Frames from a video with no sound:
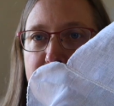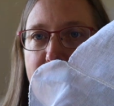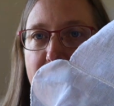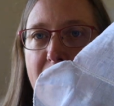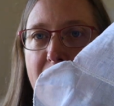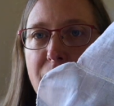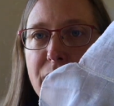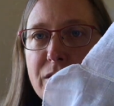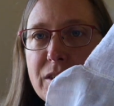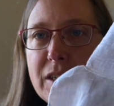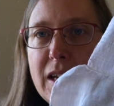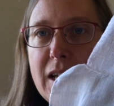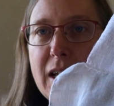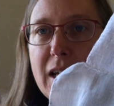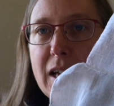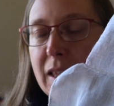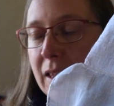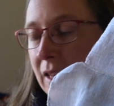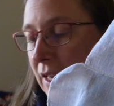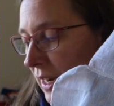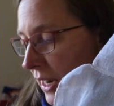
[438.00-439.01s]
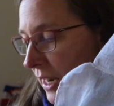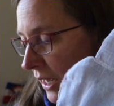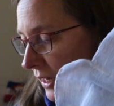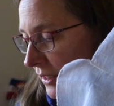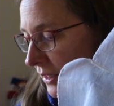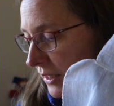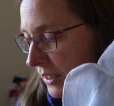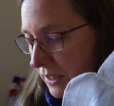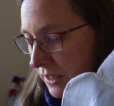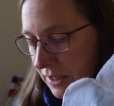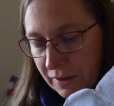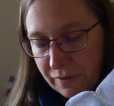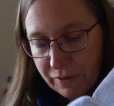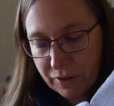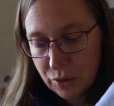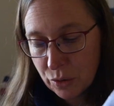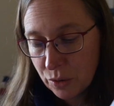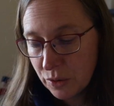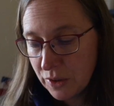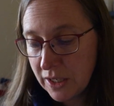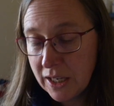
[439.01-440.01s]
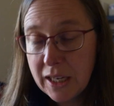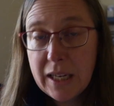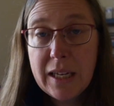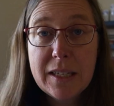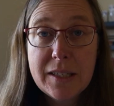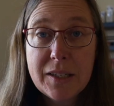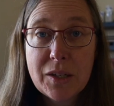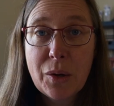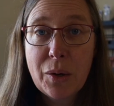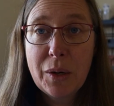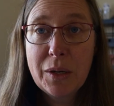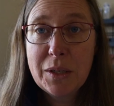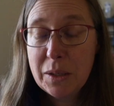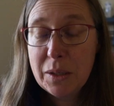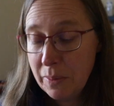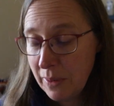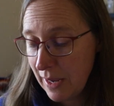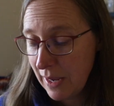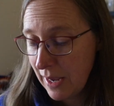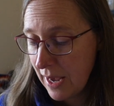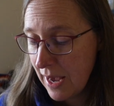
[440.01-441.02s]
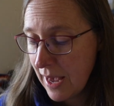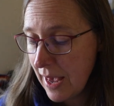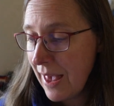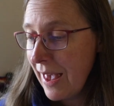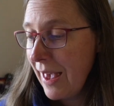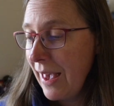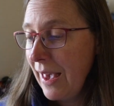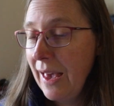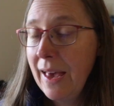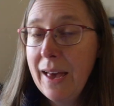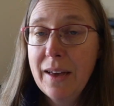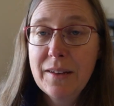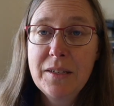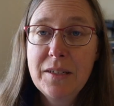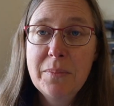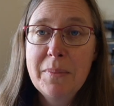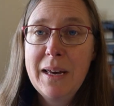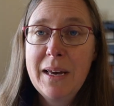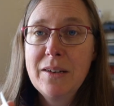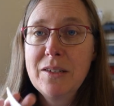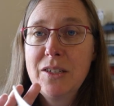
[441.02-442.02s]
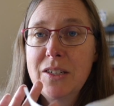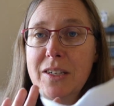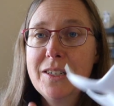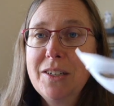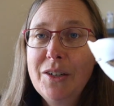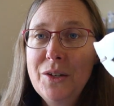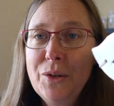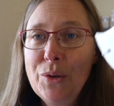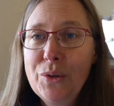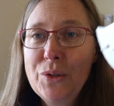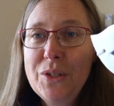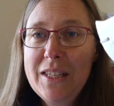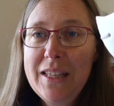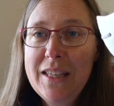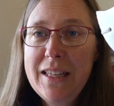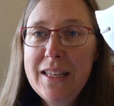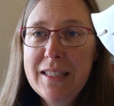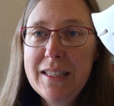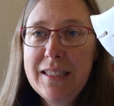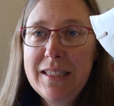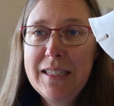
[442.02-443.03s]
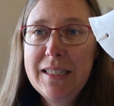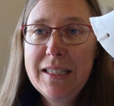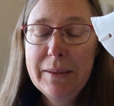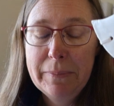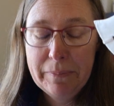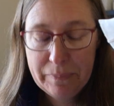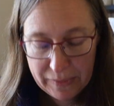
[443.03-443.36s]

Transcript: out. The next difficulty is going to be how to mount it onto this.